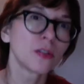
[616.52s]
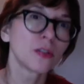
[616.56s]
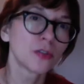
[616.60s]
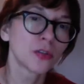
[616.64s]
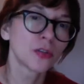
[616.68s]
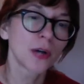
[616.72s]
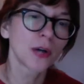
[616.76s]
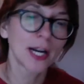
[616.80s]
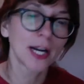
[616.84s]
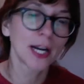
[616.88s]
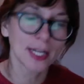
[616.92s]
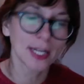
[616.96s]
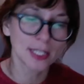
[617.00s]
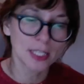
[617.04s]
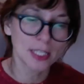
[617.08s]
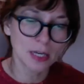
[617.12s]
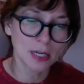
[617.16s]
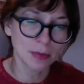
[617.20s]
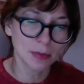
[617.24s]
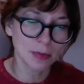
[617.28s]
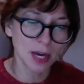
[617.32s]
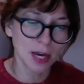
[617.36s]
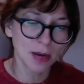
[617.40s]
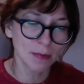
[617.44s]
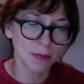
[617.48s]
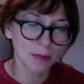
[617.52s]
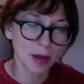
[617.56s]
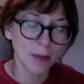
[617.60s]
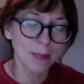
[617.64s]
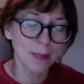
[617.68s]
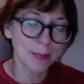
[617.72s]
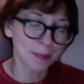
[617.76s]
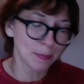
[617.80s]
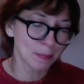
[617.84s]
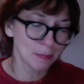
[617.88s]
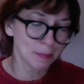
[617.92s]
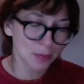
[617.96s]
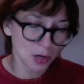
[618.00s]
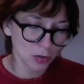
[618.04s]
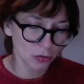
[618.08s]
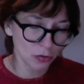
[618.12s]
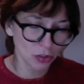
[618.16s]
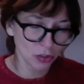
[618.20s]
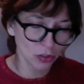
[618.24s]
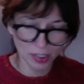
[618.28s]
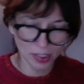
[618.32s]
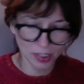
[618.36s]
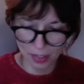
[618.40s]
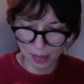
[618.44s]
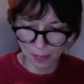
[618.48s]
academia. I'm not
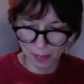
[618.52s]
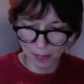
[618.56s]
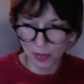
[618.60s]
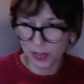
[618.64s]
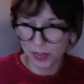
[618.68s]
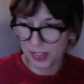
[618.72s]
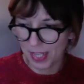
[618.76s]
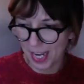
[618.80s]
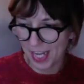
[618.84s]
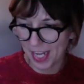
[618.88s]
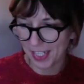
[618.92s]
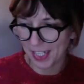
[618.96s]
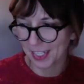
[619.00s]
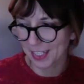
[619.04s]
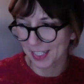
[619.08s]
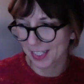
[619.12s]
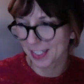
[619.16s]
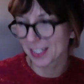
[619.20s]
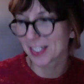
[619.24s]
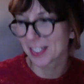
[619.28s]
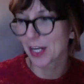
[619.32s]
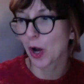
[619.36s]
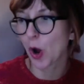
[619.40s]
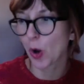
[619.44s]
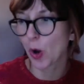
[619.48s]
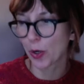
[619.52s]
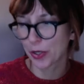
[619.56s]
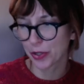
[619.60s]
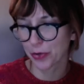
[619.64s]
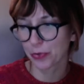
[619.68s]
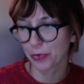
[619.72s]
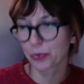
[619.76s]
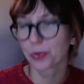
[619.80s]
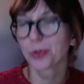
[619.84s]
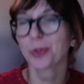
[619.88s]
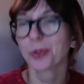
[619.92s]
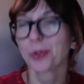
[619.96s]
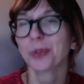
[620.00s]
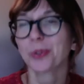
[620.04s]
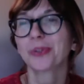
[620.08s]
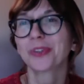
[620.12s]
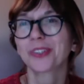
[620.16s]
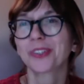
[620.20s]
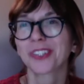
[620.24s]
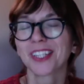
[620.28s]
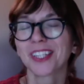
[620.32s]
saying that the only route